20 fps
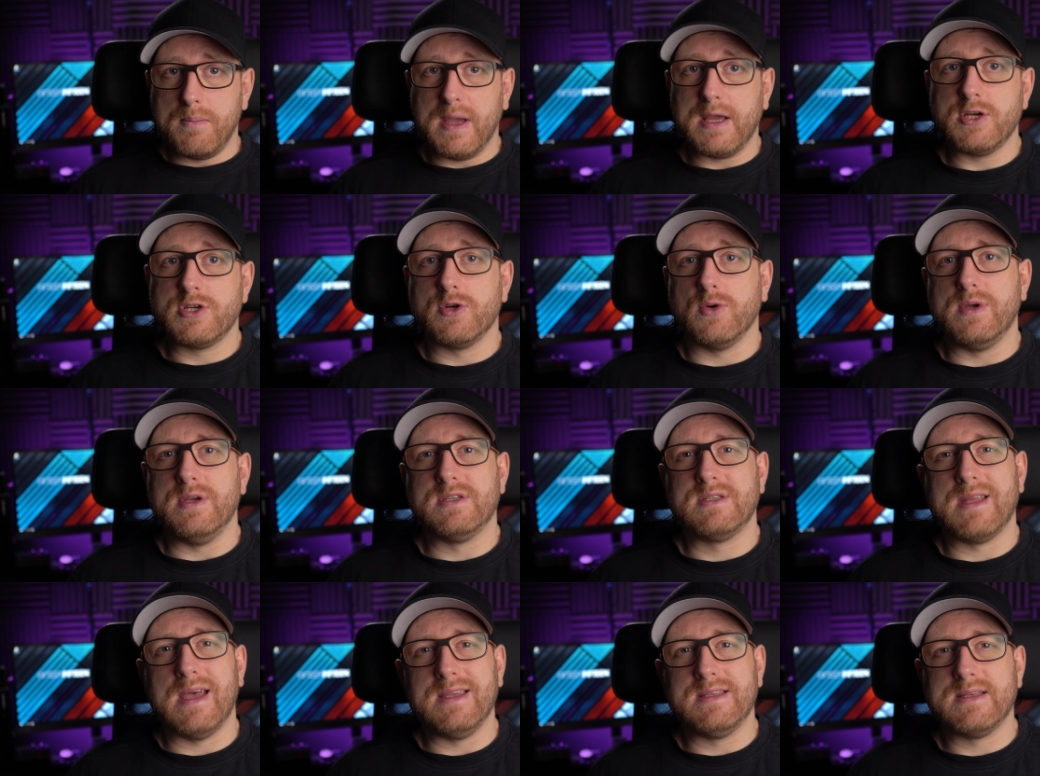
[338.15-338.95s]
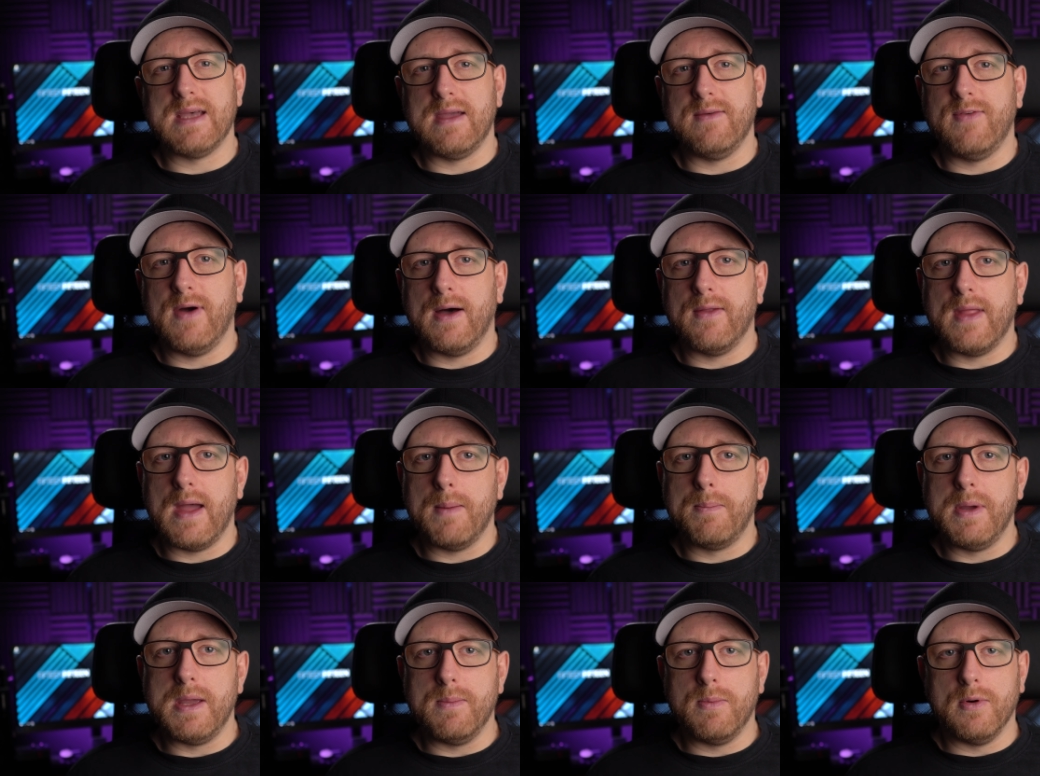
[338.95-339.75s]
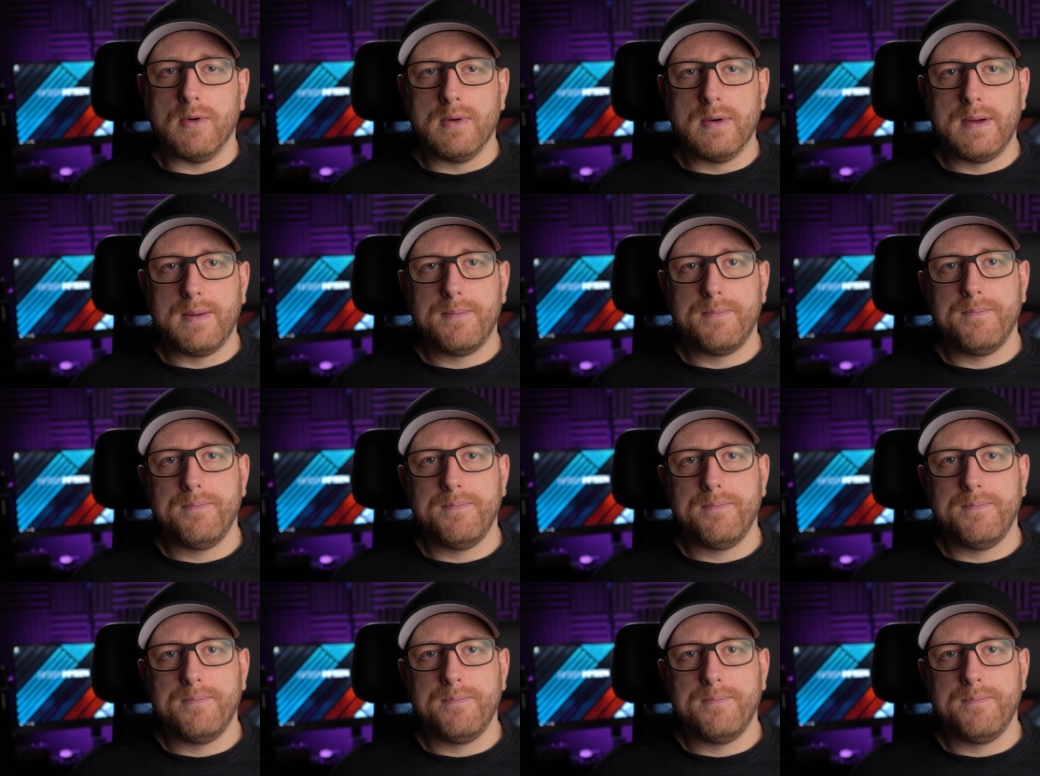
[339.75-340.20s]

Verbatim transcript: Make sure you stay safe out there, people.